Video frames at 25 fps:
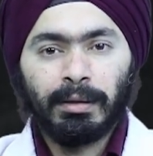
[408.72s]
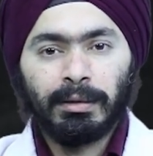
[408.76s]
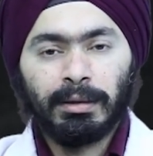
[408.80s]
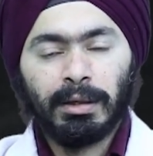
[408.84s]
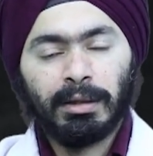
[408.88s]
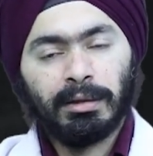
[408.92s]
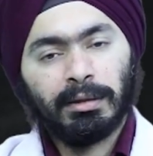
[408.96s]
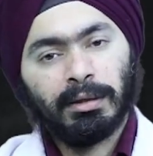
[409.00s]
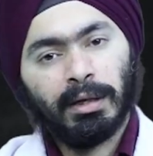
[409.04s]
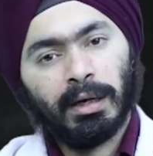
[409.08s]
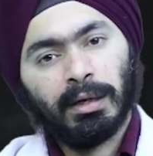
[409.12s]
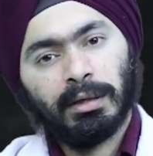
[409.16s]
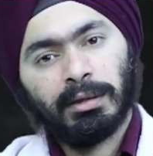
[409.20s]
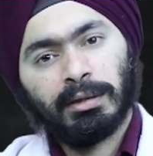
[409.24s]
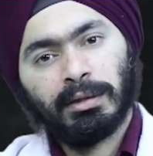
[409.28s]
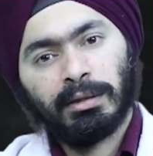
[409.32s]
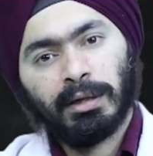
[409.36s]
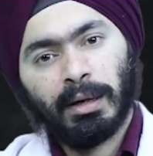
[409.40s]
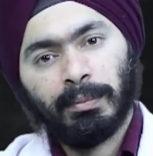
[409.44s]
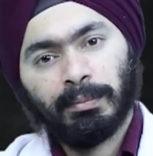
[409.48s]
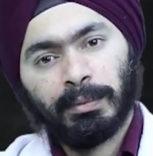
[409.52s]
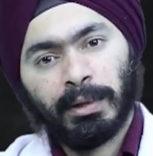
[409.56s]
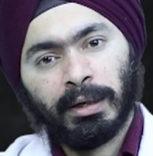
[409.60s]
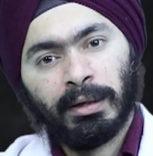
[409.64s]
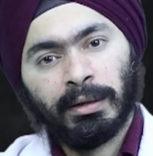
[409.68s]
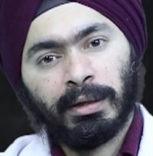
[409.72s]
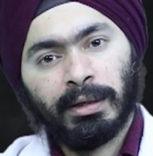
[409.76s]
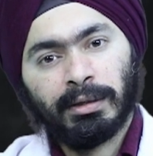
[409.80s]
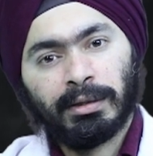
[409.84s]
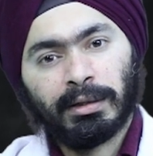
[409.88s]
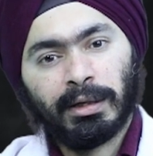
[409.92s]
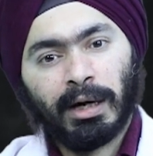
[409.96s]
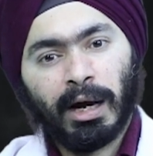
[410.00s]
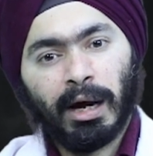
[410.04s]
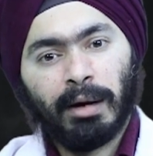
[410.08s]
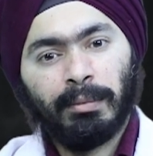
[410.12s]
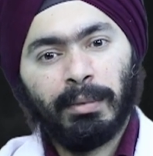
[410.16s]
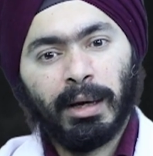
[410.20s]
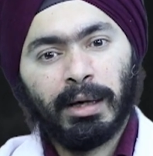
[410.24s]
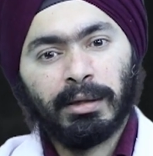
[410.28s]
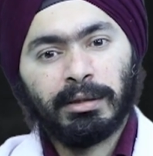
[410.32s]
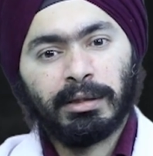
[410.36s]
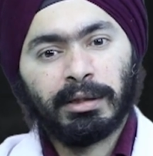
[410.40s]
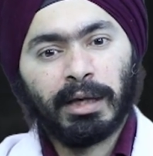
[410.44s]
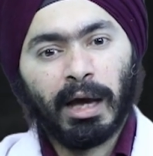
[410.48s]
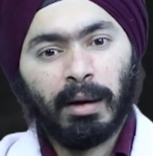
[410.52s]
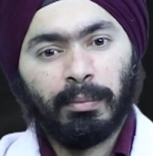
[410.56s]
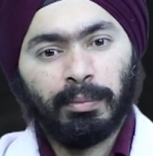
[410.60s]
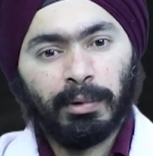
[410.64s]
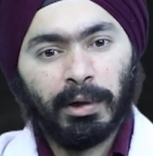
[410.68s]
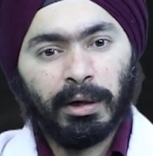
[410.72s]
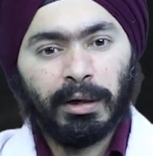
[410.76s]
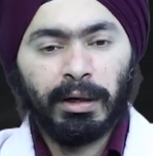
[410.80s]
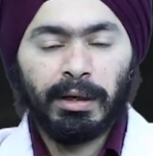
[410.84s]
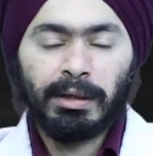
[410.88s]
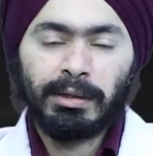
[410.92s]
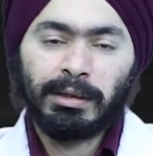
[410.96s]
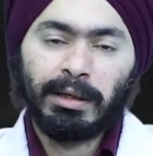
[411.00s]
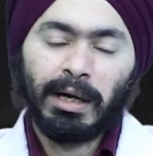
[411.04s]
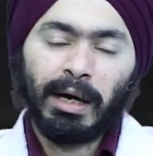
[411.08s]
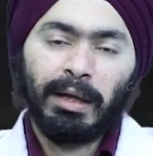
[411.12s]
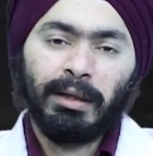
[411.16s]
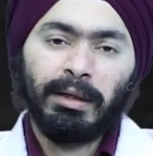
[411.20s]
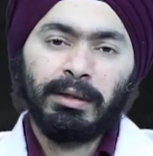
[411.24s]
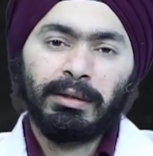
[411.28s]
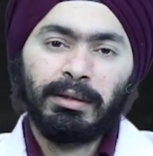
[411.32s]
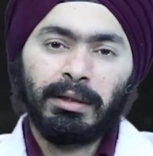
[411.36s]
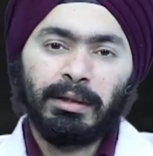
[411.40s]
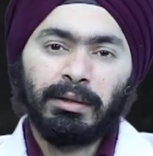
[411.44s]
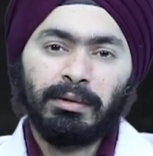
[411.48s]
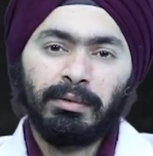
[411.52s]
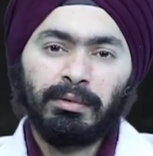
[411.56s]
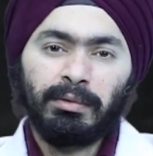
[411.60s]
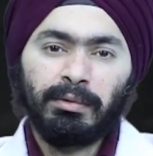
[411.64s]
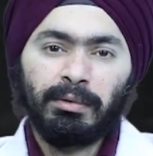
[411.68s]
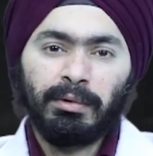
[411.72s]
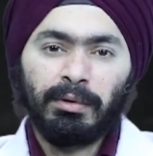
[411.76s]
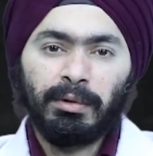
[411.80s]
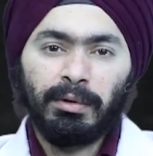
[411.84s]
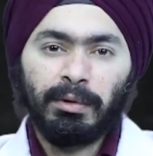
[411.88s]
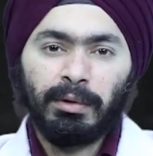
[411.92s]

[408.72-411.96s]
So the something described as scapular dyskinesis,